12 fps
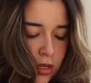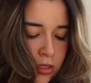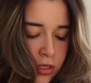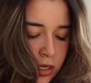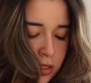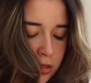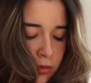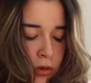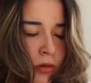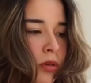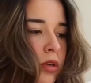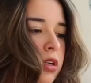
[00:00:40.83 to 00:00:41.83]
talk to
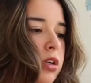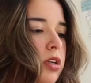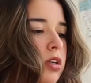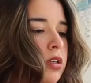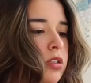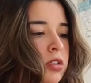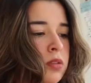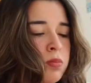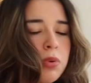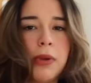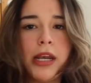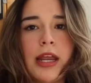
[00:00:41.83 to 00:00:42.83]
recruiters,
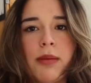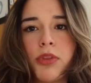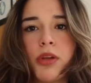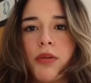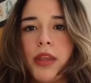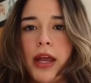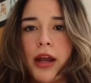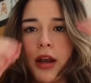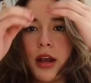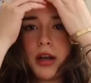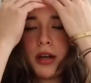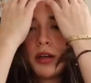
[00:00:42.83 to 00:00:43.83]
my name through
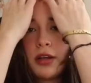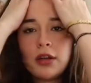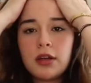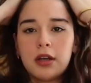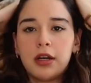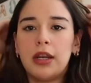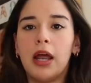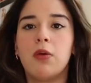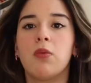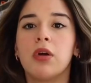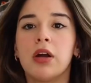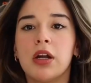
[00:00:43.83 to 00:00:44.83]
there,
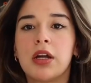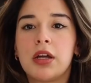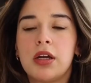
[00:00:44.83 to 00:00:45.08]
network,